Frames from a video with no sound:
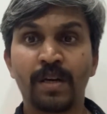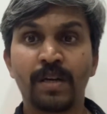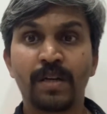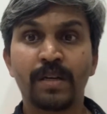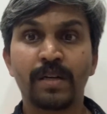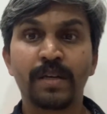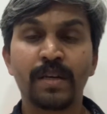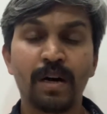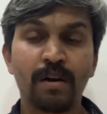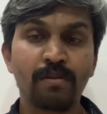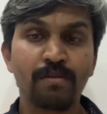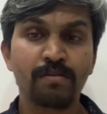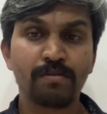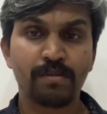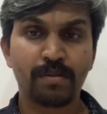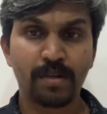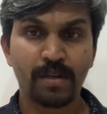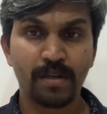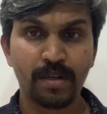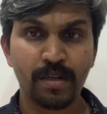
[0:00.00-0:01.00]
Now
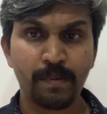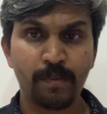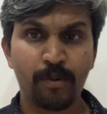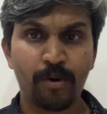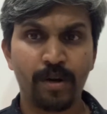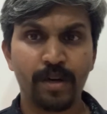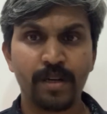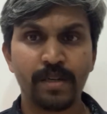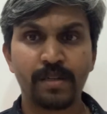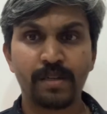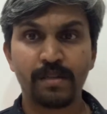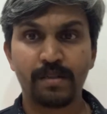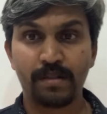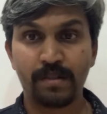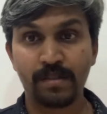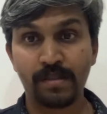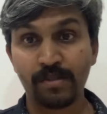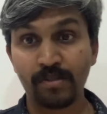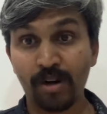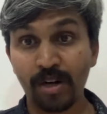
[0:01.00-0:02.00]
third point
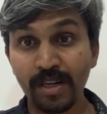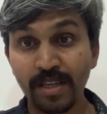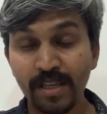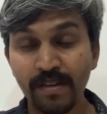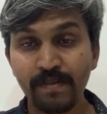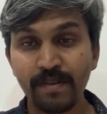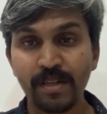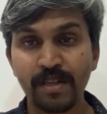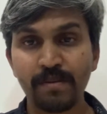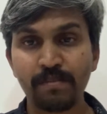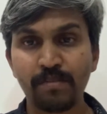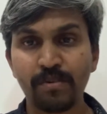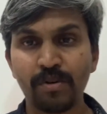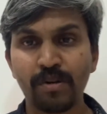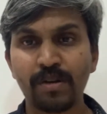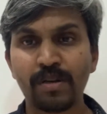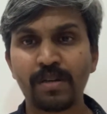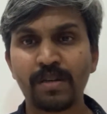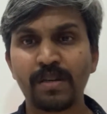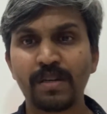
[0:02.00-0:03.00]
is not given in a
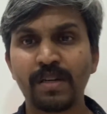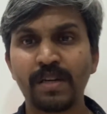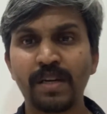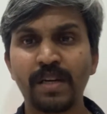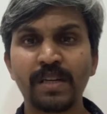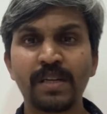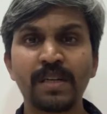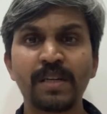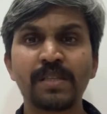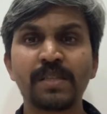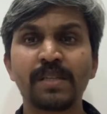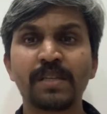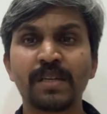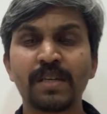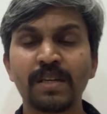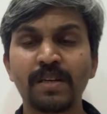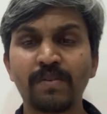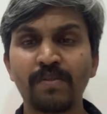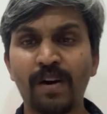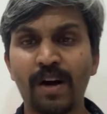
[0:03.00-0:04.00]
book. It is
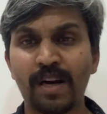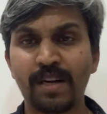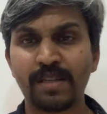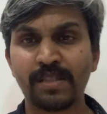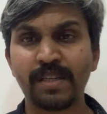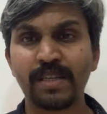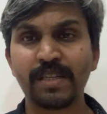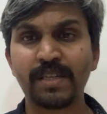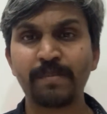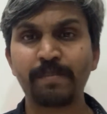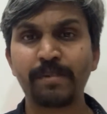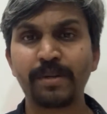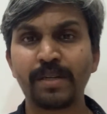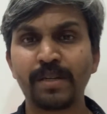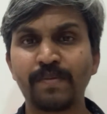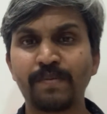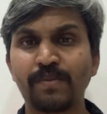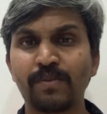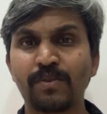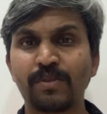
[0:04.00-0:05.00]
required.
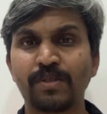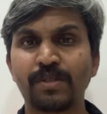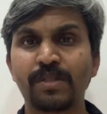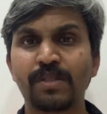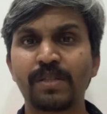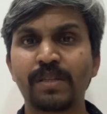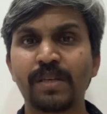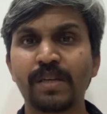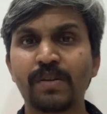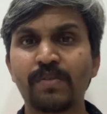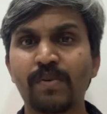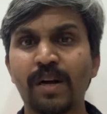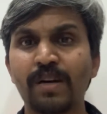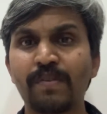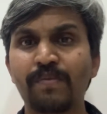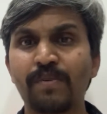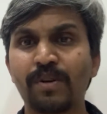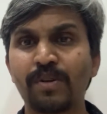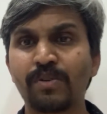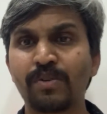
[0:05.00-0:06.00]
Centripetal force is
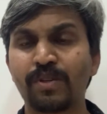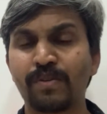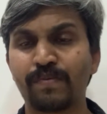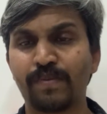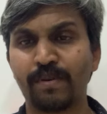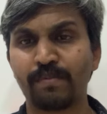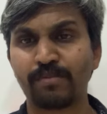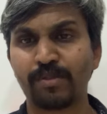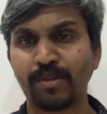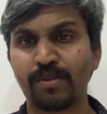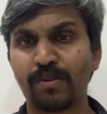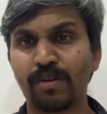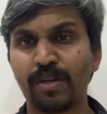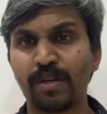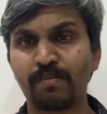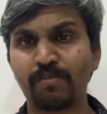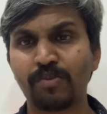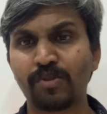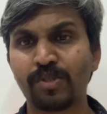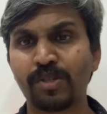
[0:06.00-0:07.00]
required for uniform
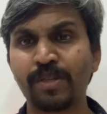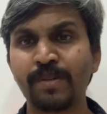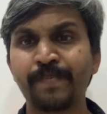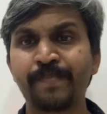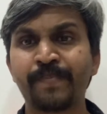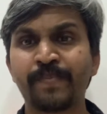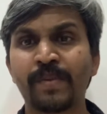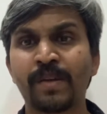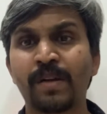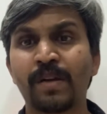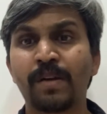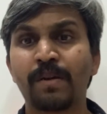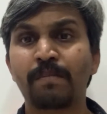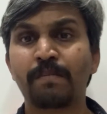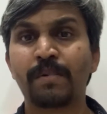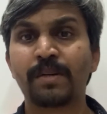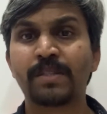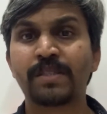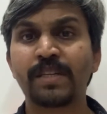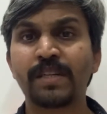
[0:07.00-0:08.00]
circular motion,
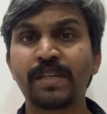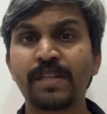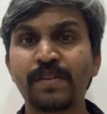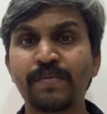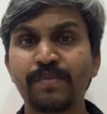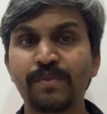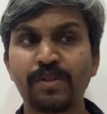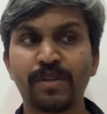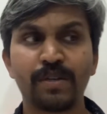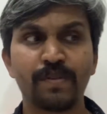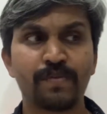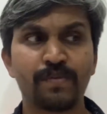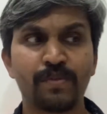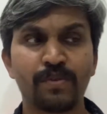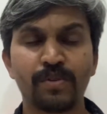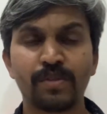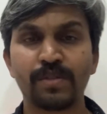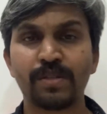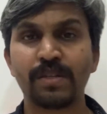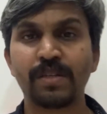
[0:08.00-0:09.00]
but centrifugal
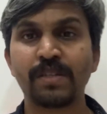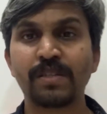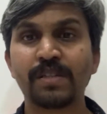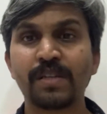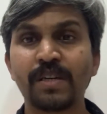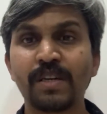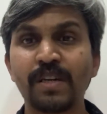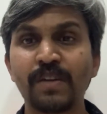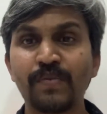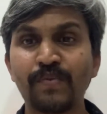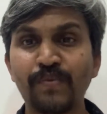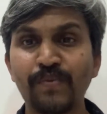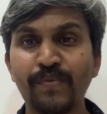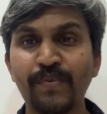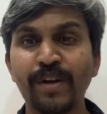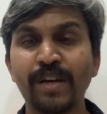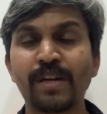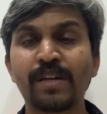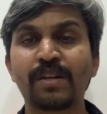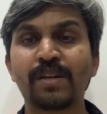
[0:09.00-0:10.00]
force is the
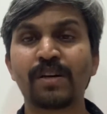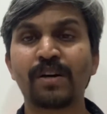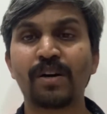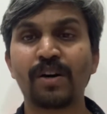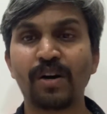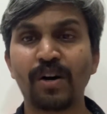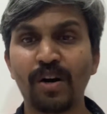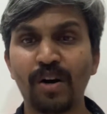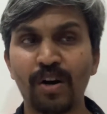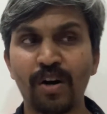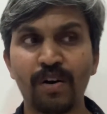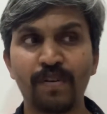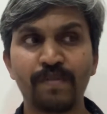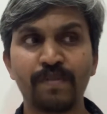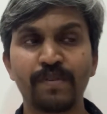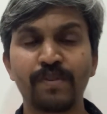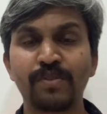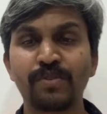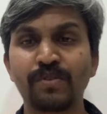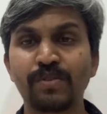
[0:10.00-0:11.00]
effect of
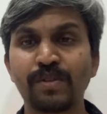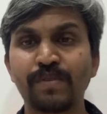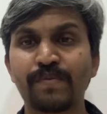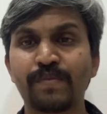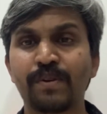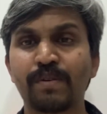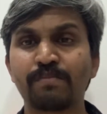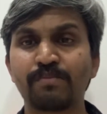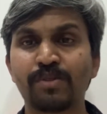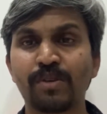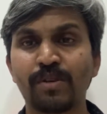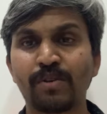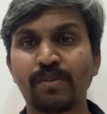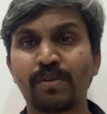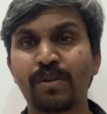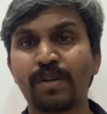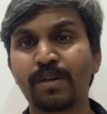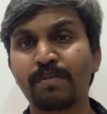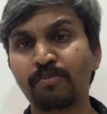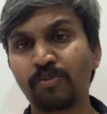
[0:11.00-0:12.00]
uniform
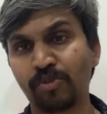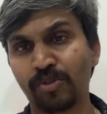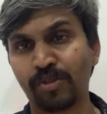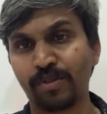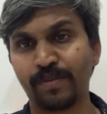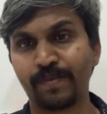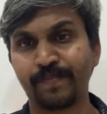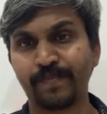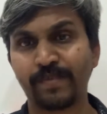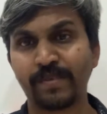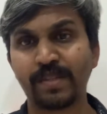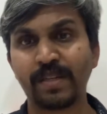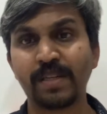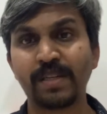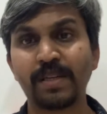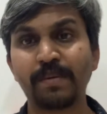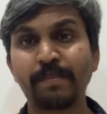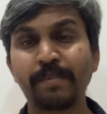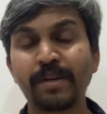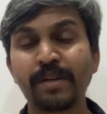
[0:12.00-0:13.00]
circular motion.
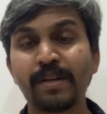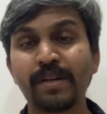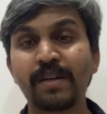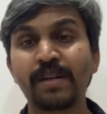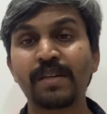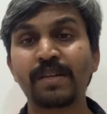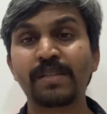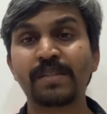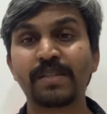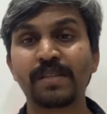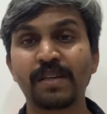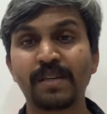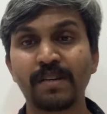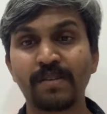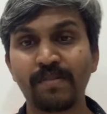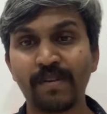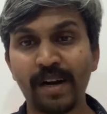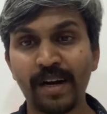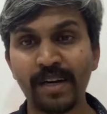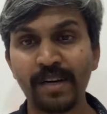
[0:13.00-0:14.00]
Centripetal is
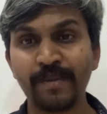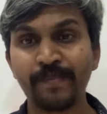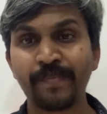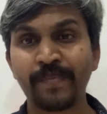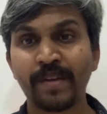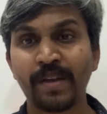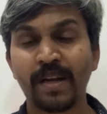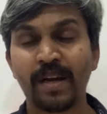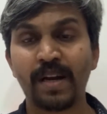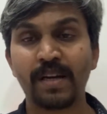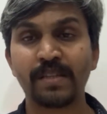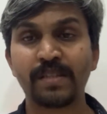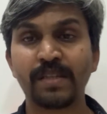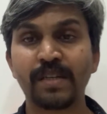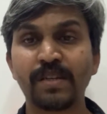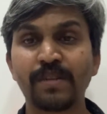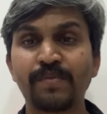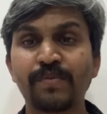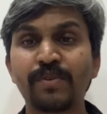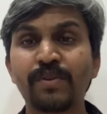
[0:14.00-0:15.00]
required and
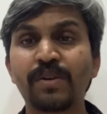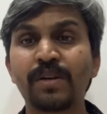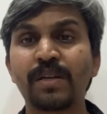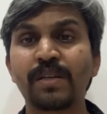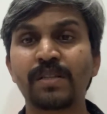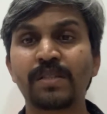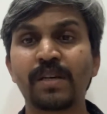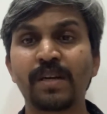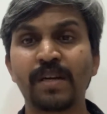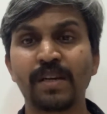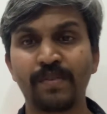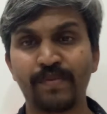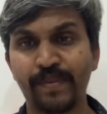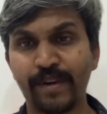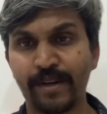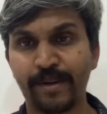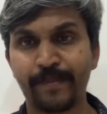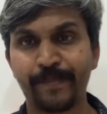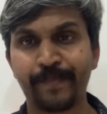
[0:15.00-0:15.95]
centrifugal is the effect.